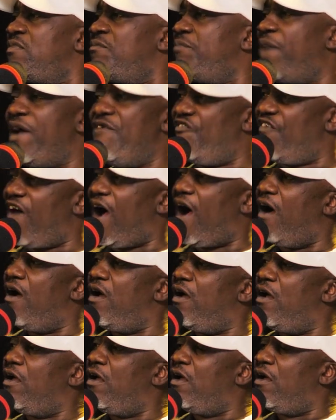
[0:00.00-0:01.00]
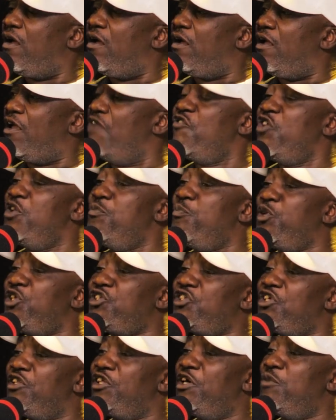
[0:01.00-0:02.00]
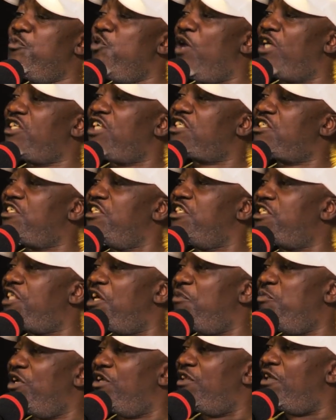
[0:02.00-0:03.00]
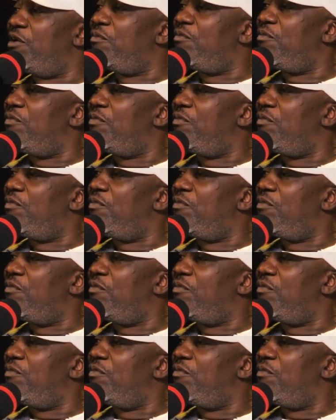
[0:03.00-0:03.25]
By far. Even beating them, we are just disturbing them.